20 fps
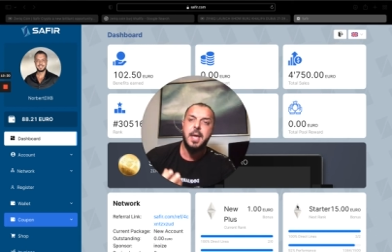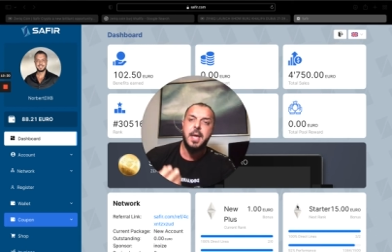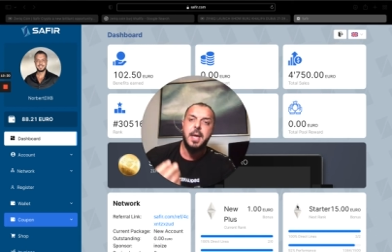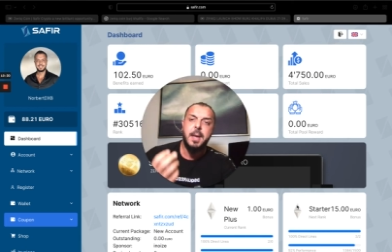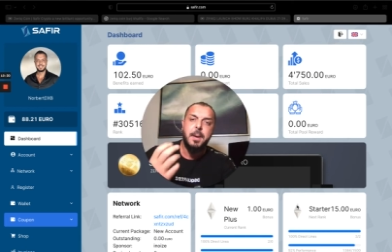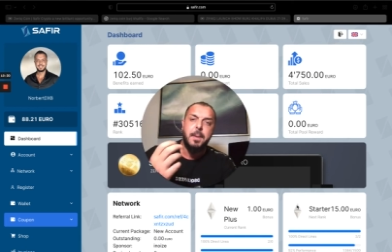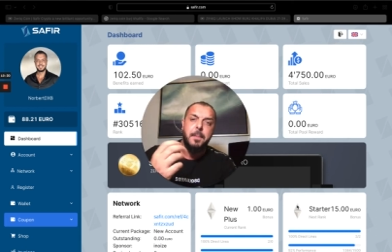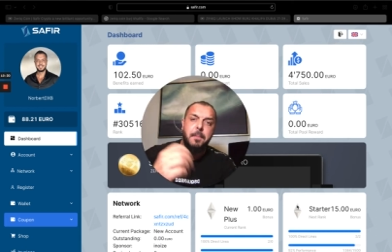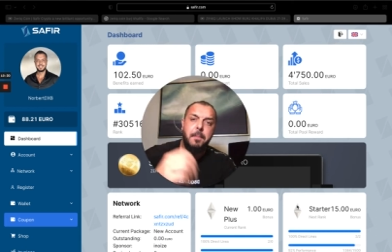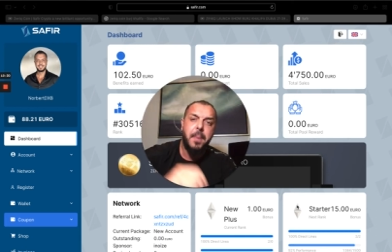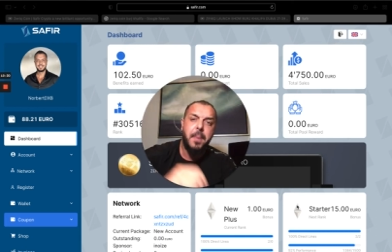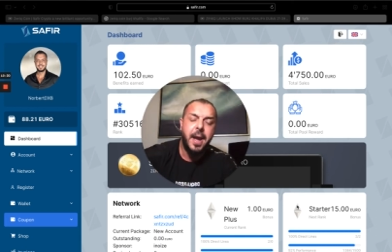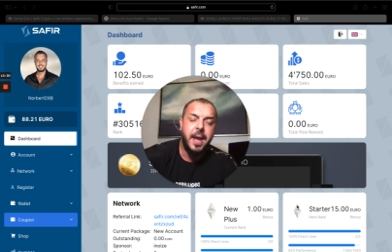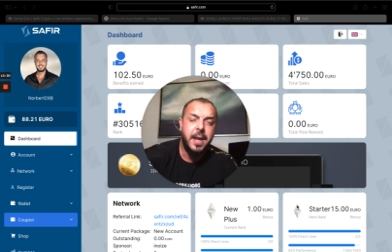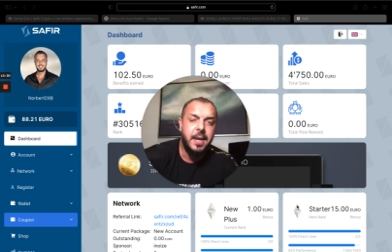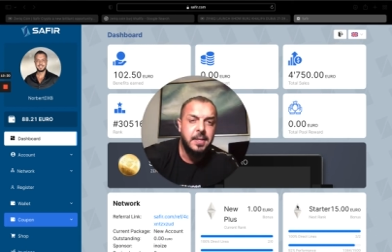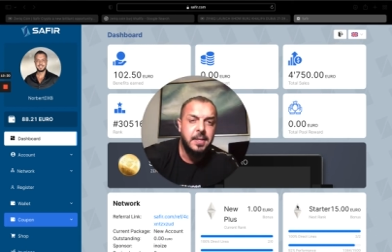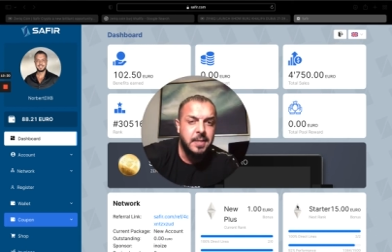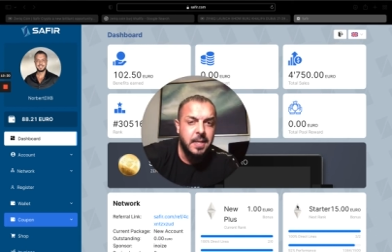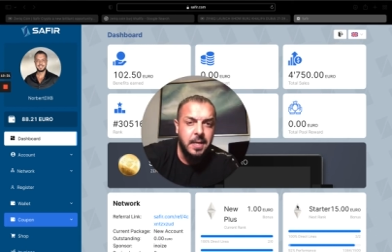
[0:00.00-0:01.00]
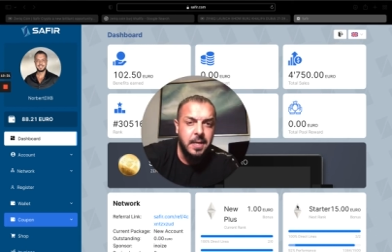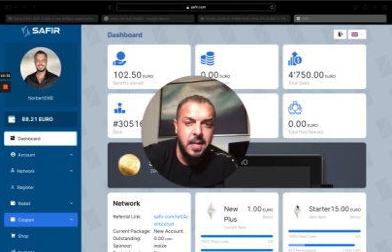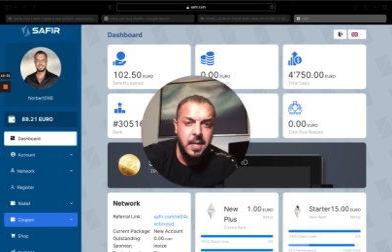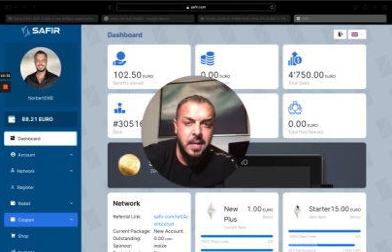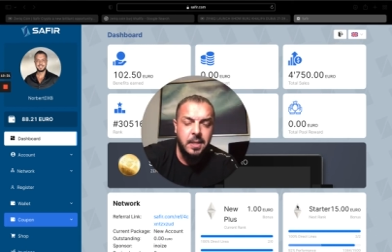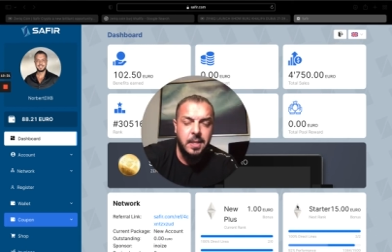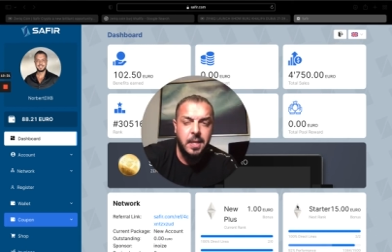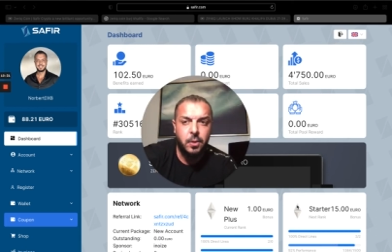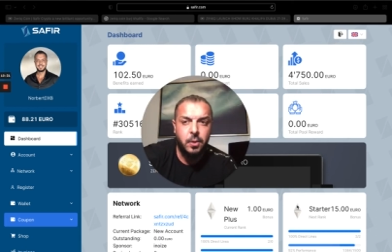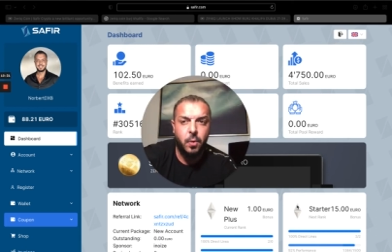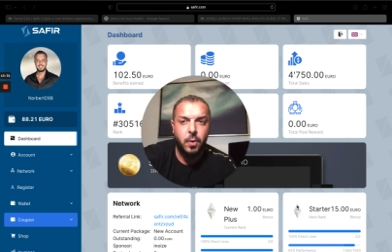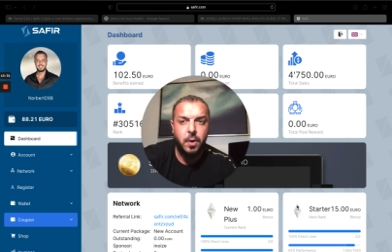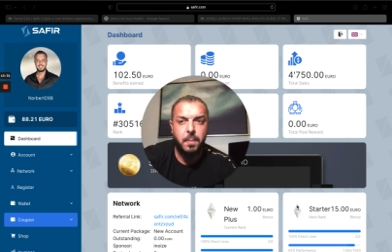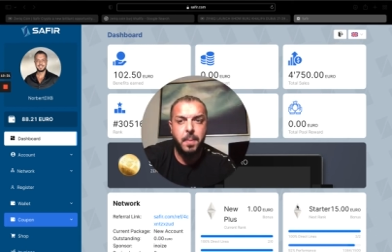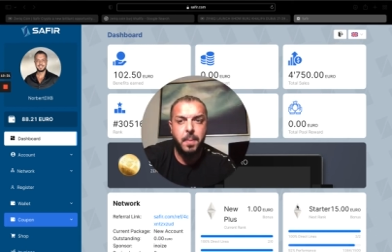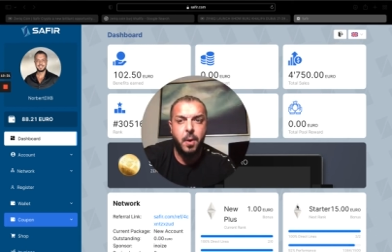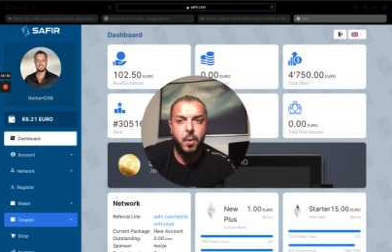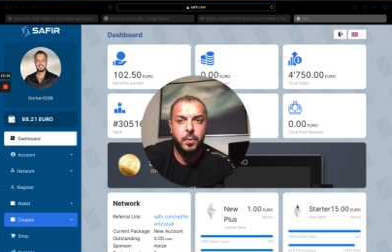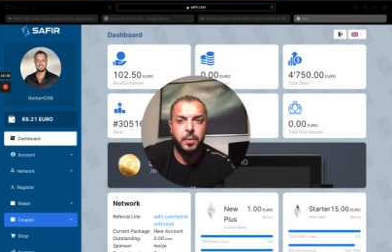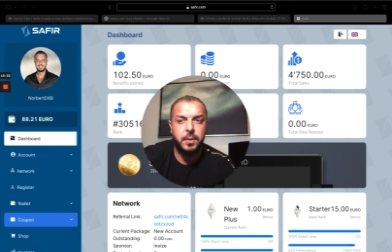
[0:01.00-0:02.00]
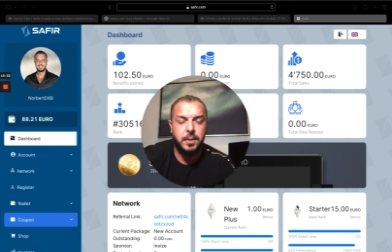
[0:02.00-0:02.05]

By Zeniq, they talk about